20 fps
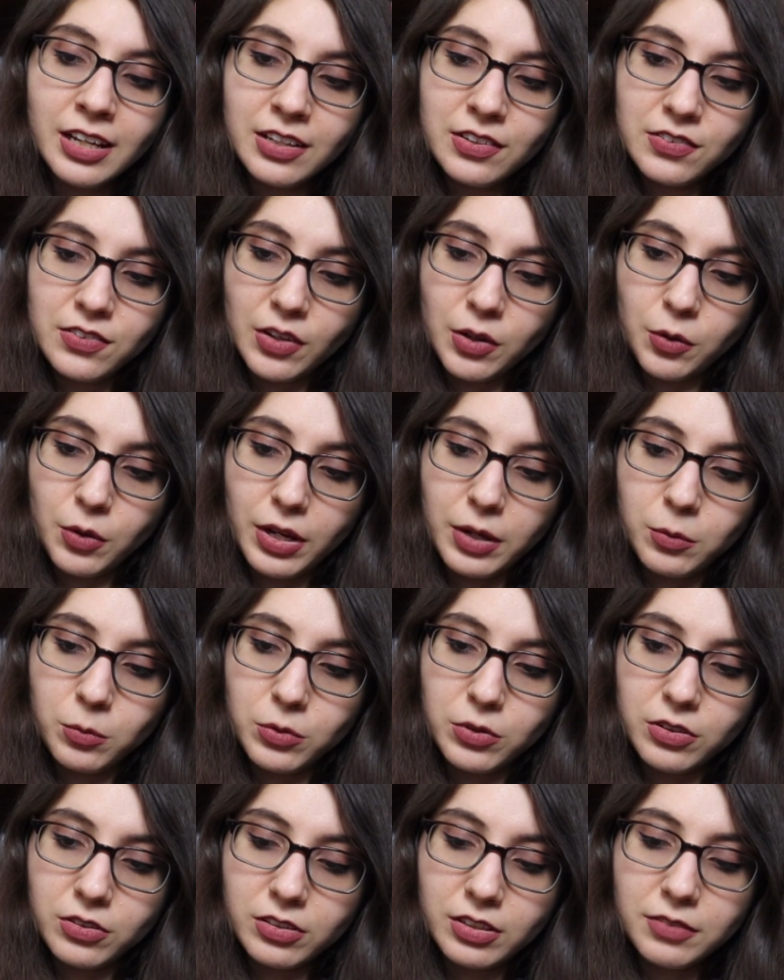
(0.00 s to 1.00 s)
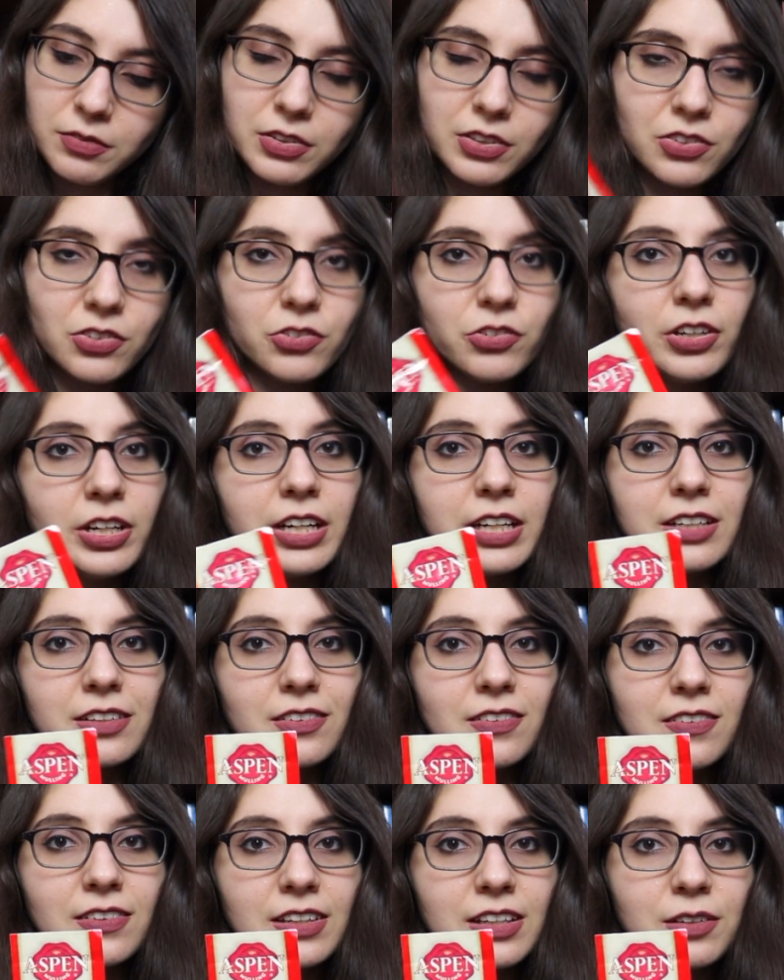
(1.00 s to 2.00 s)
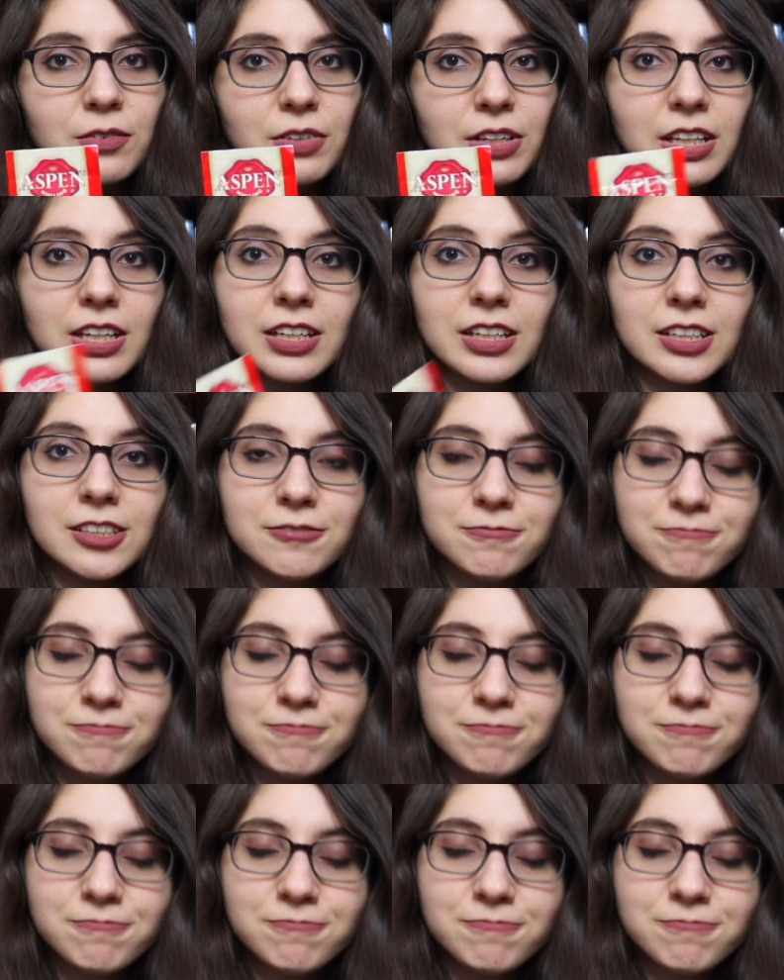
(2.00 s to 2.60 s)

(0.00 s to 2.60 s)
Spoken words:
So I will give this a try and see if I like it.